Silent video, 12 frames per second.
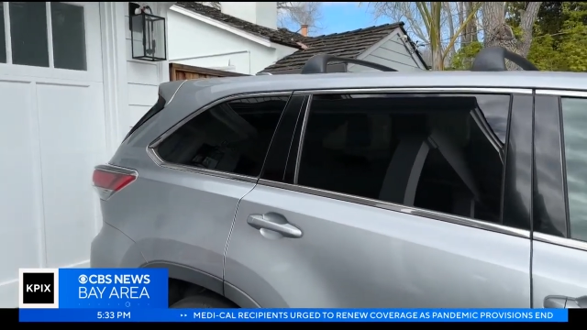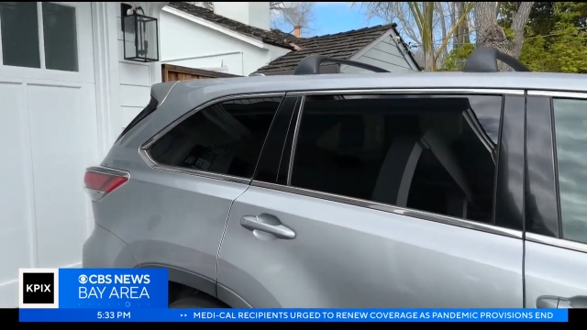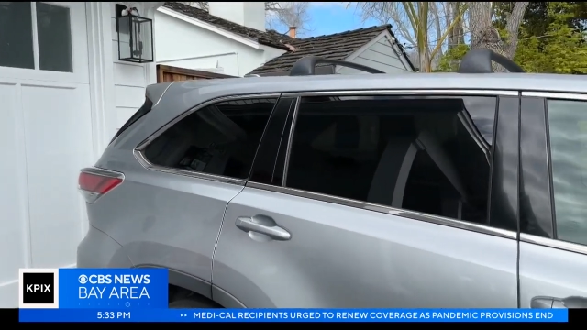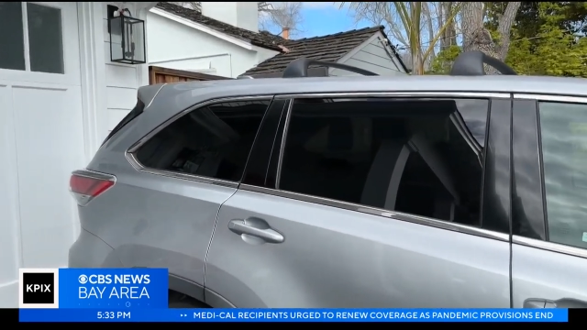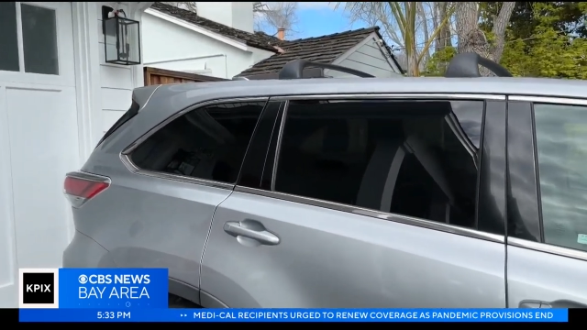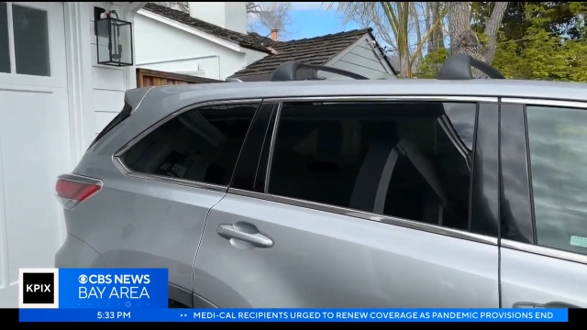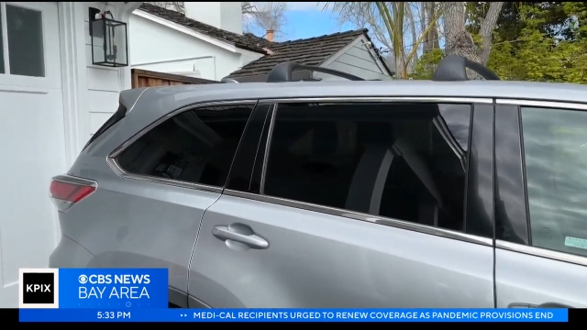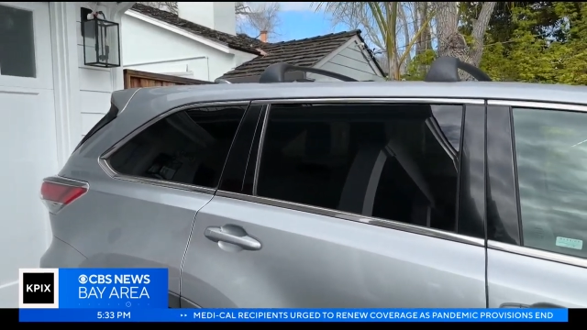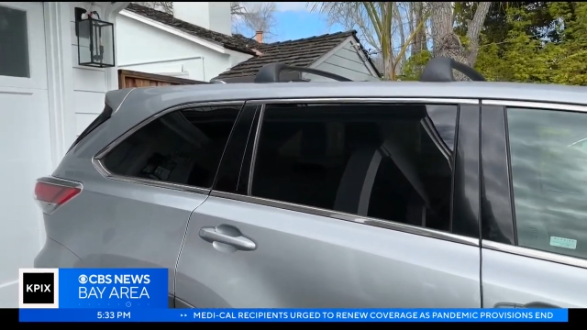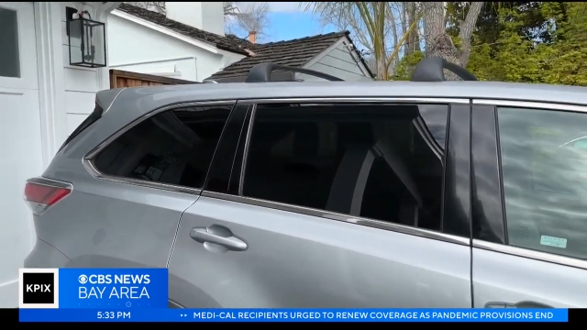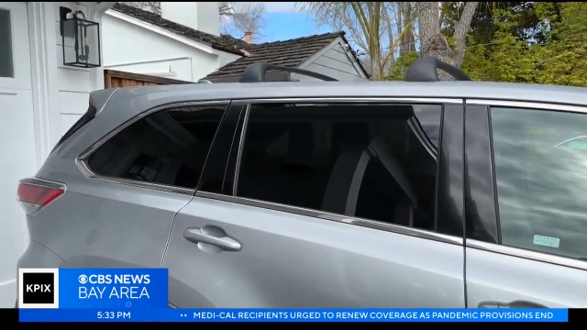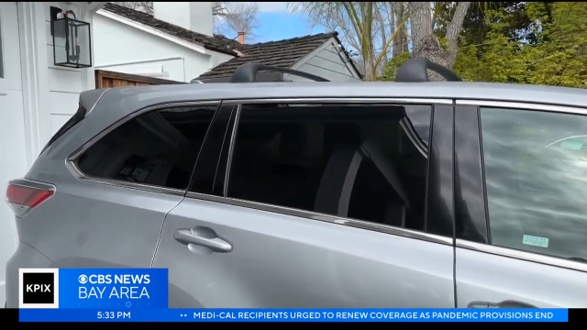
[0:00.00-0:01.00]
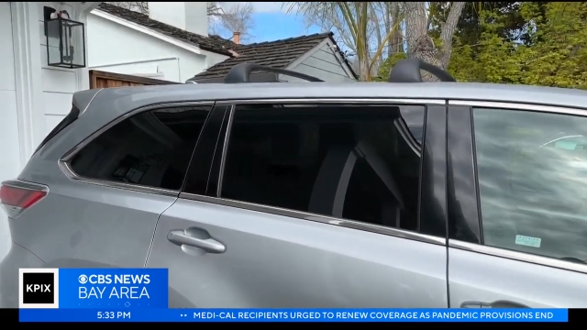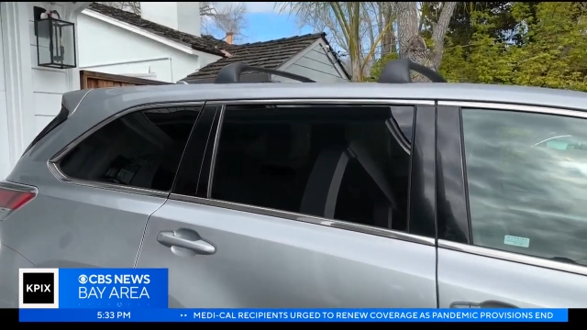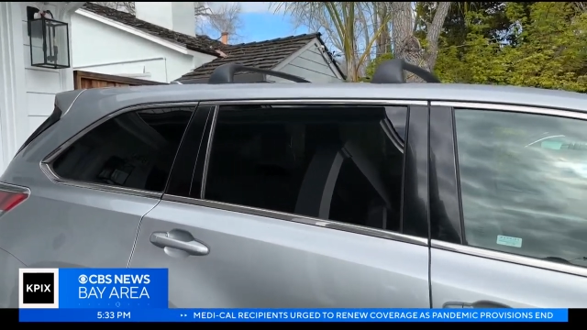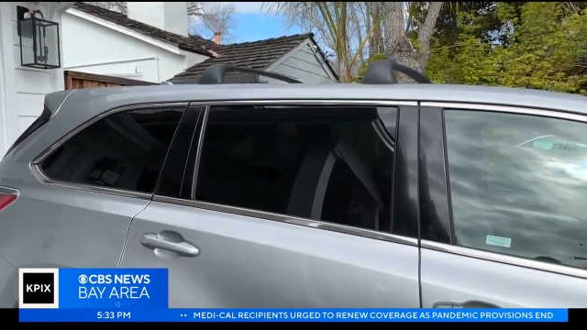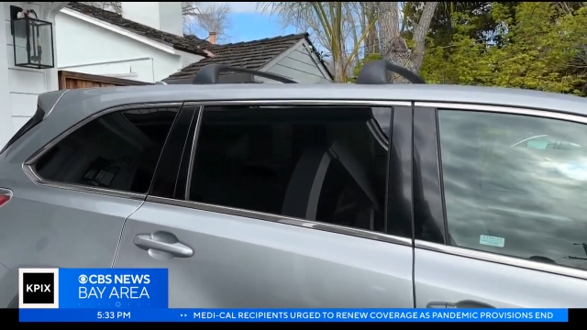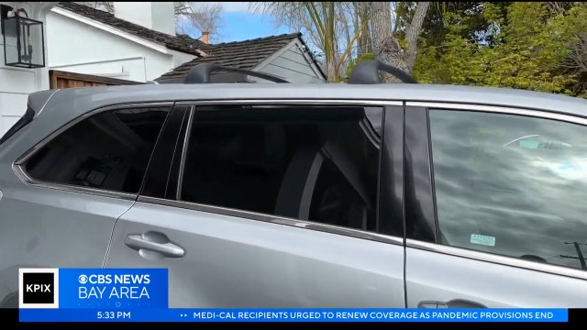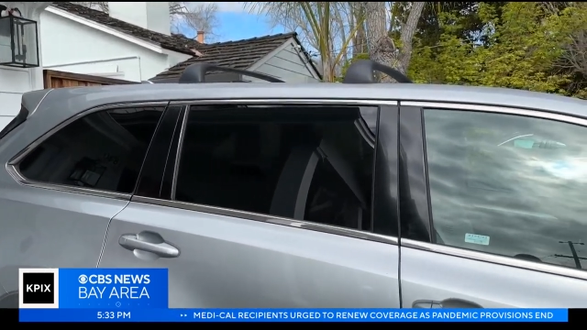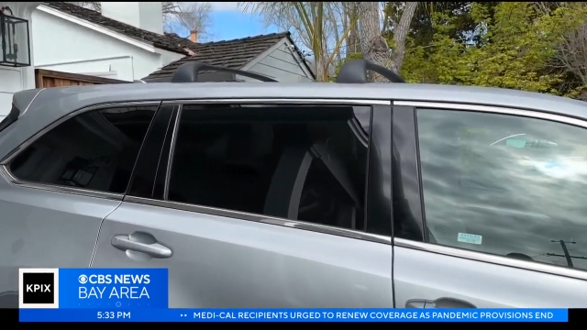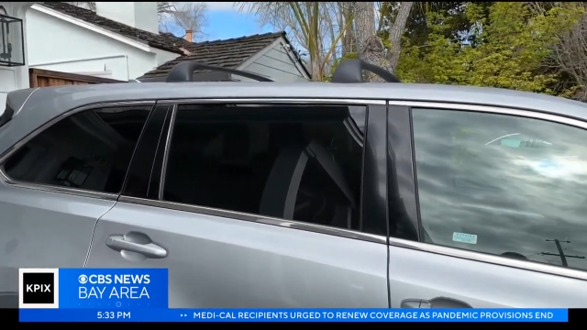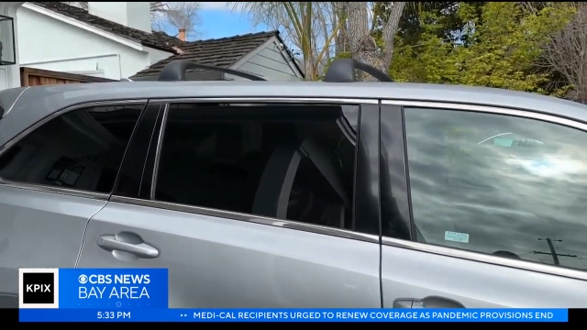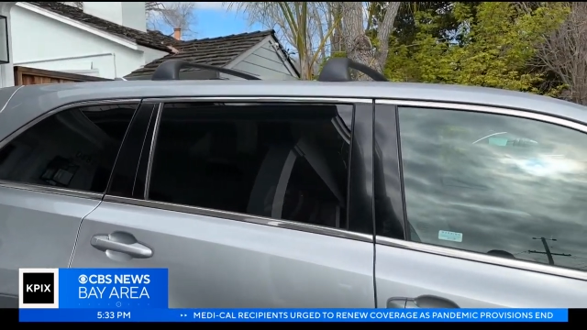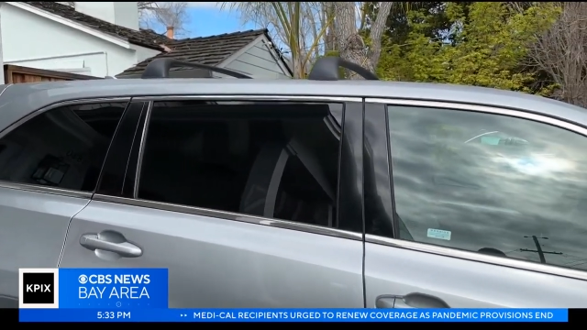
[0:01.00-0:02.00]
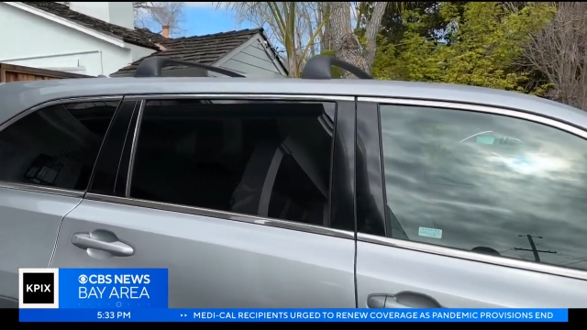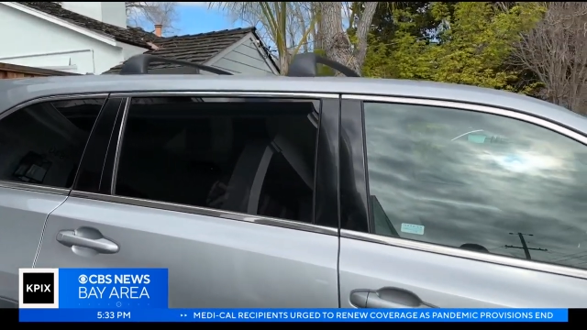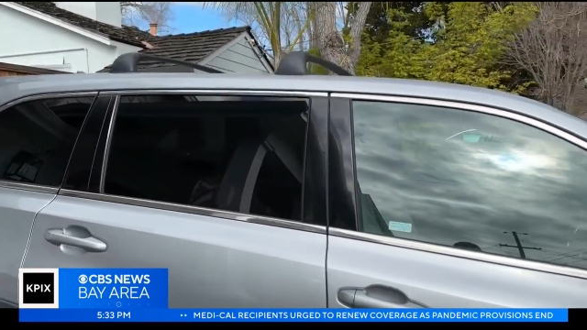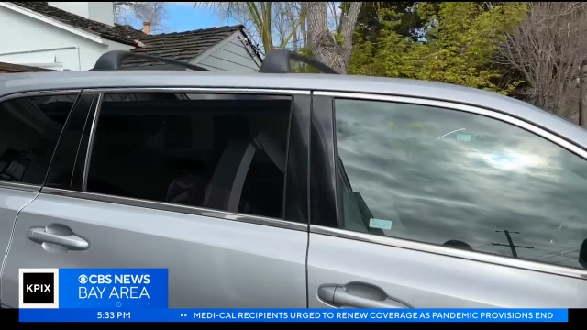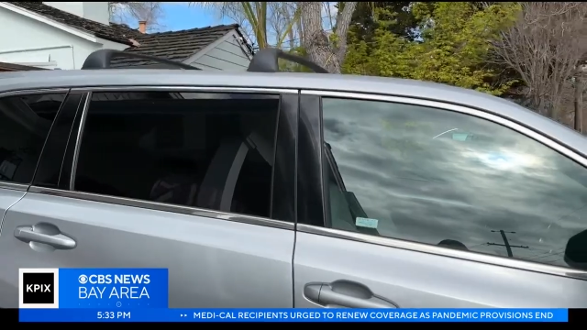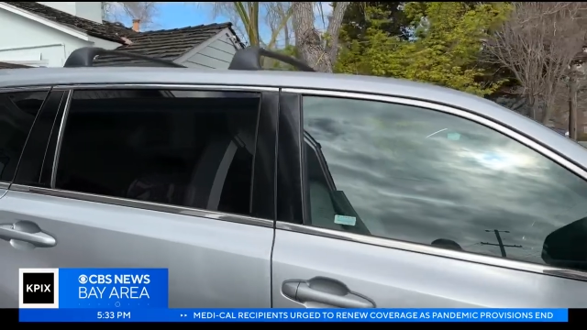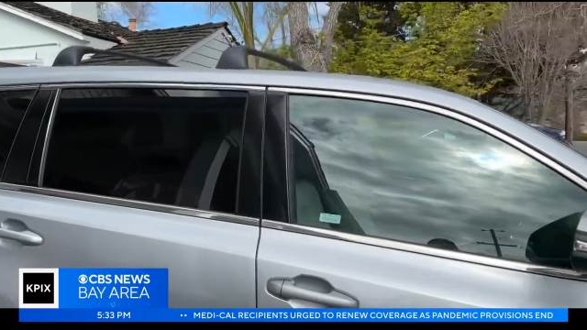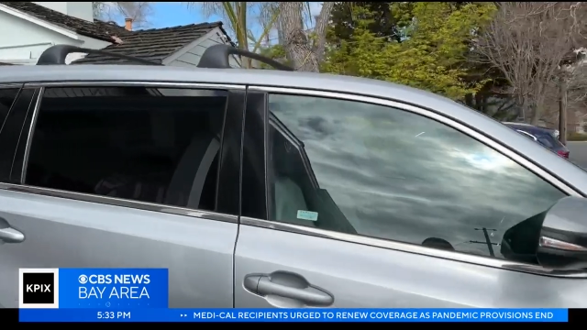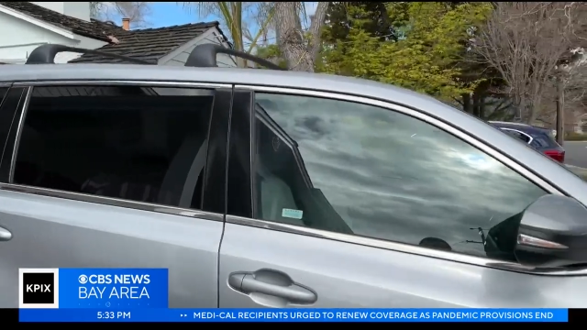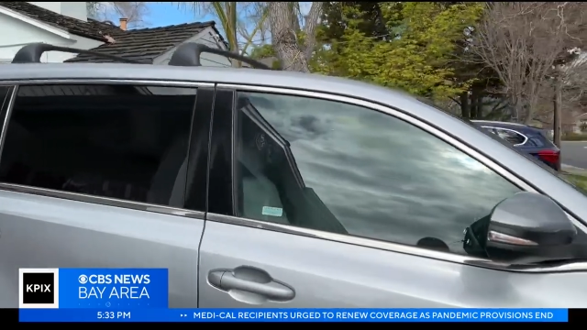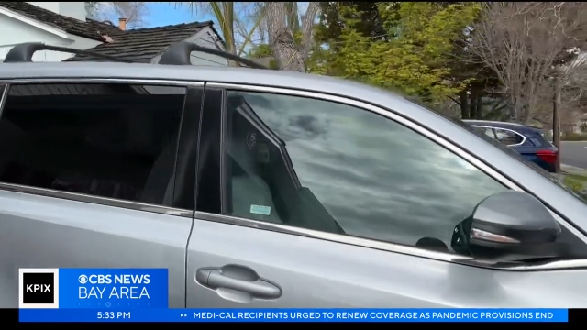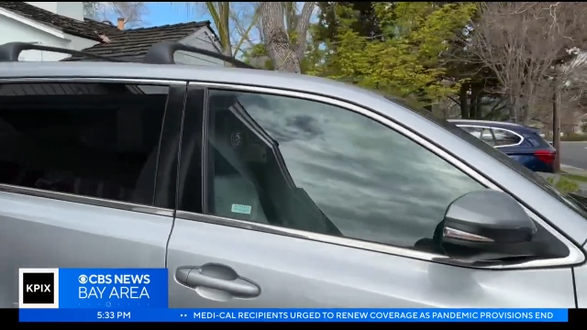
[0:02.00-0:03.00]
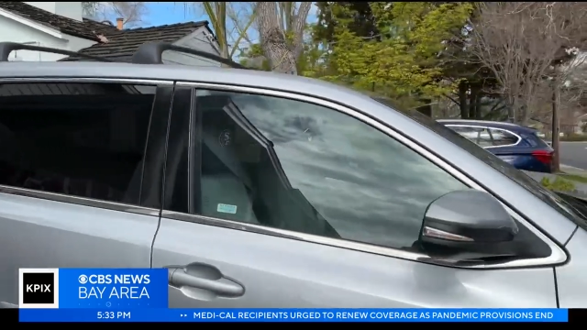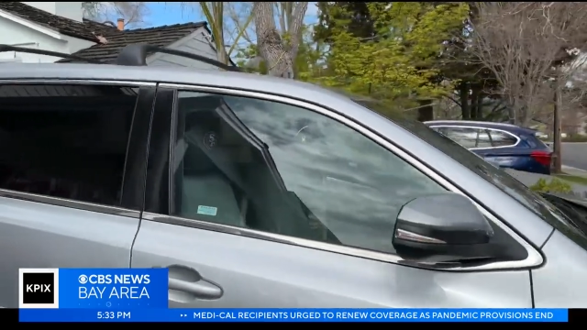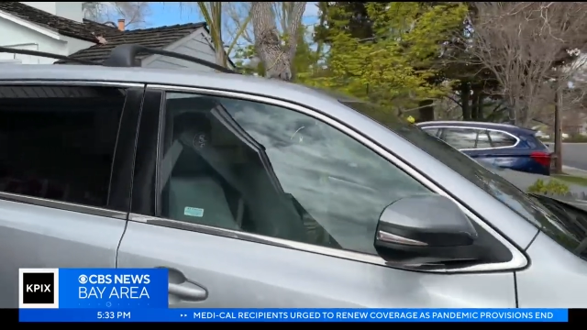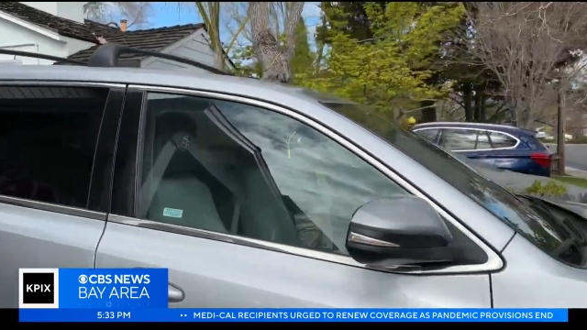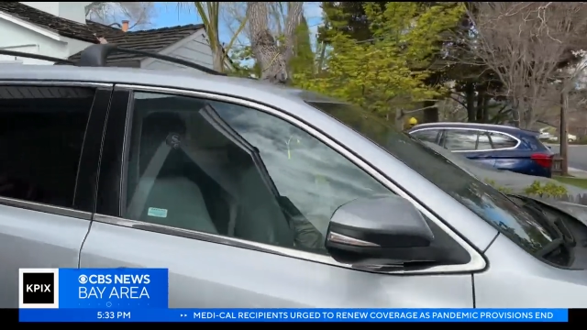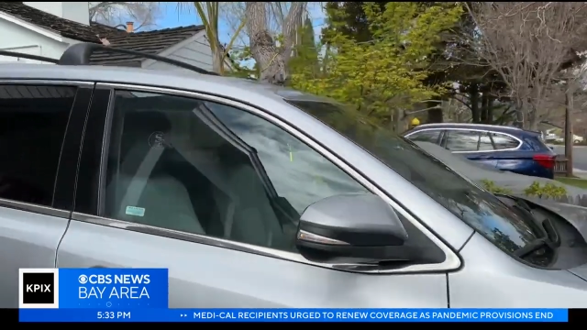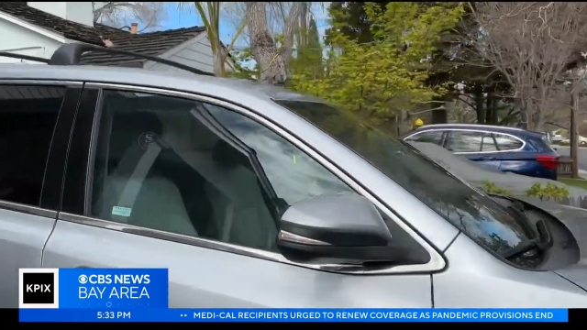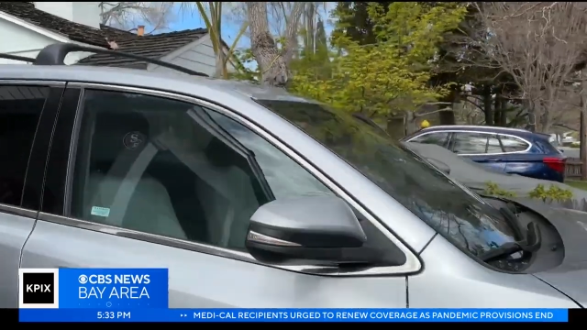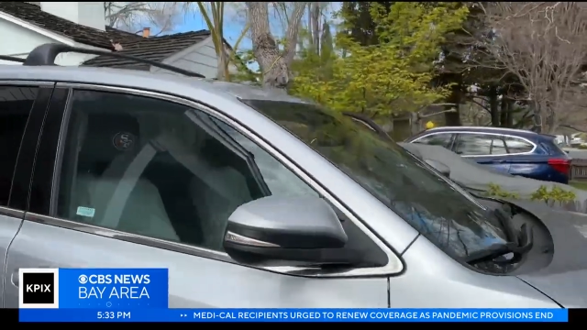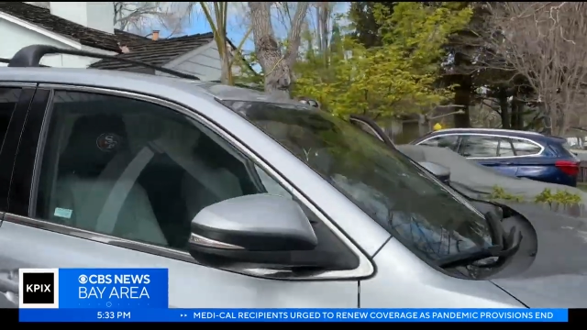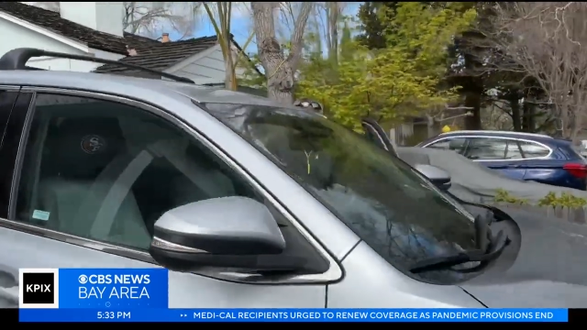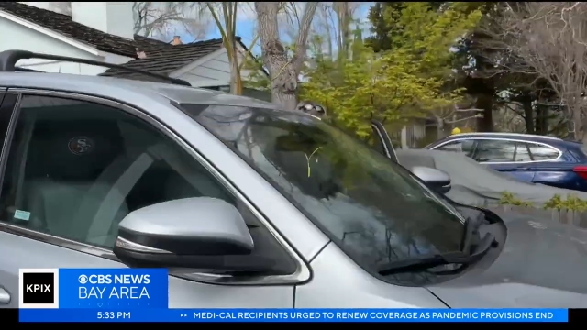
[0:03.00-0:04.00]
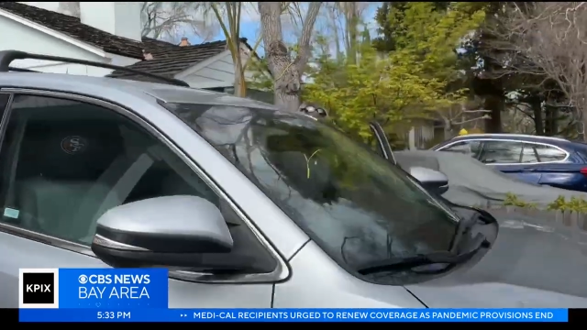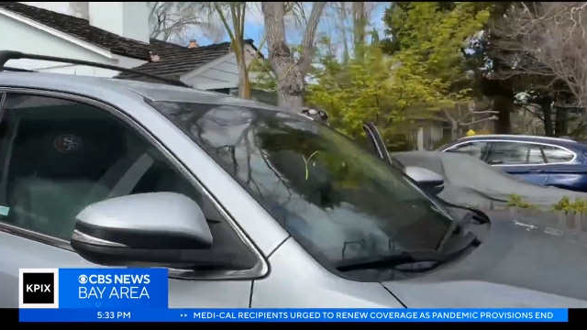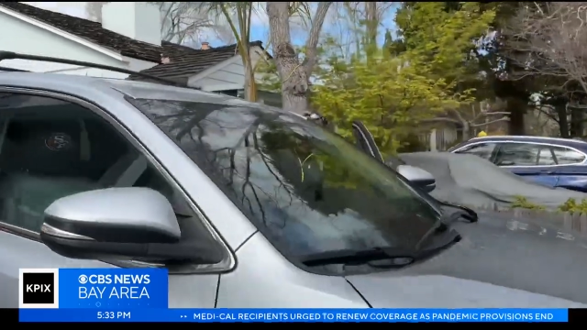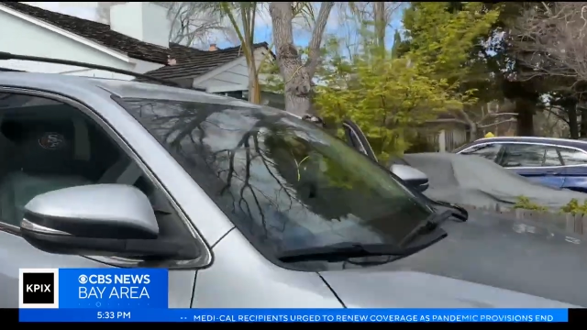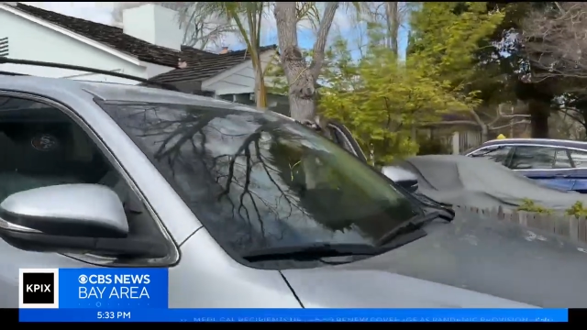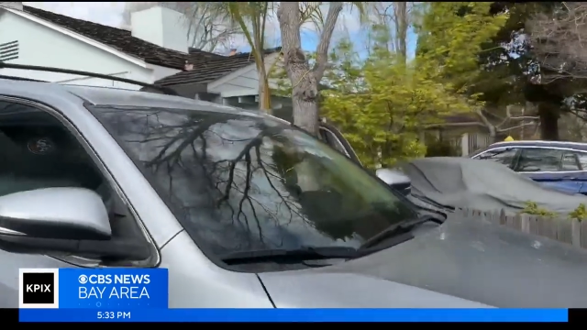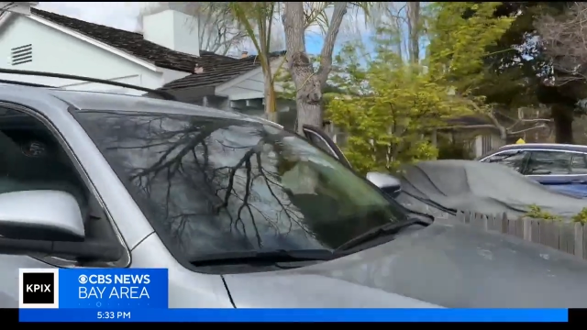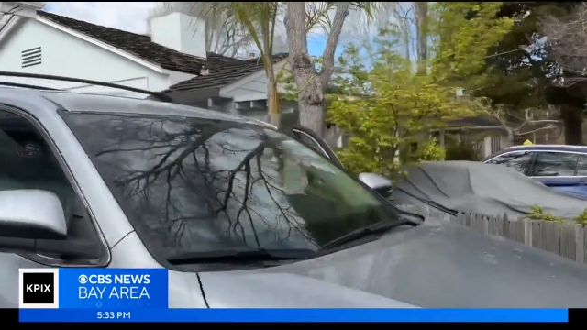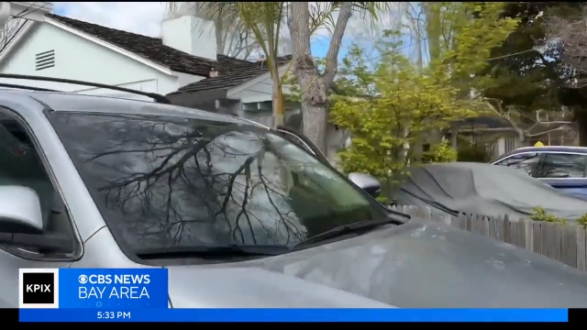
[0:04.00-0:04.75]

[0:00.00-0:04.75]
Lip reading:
[unreadable: no face in view]